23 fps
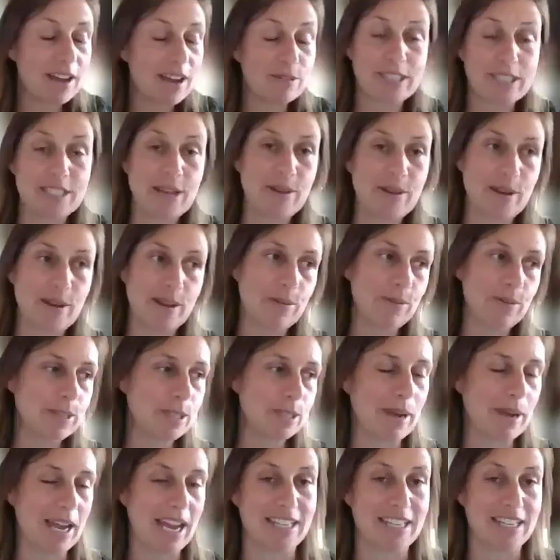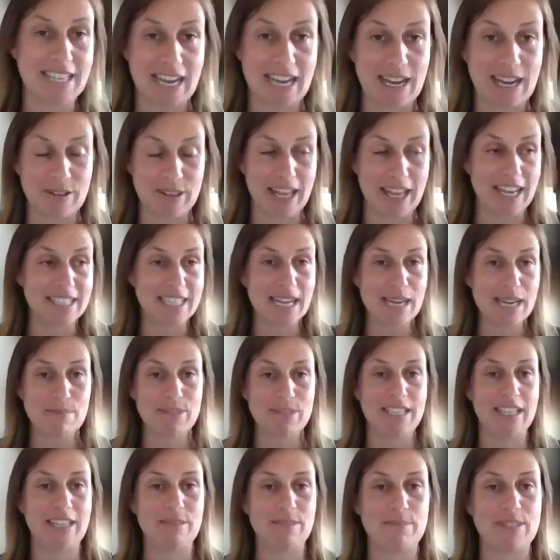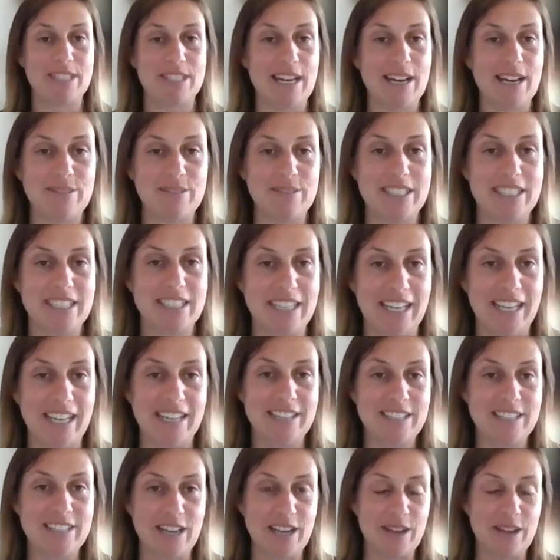So it will depend how they adapt it themselves, isn't it? So,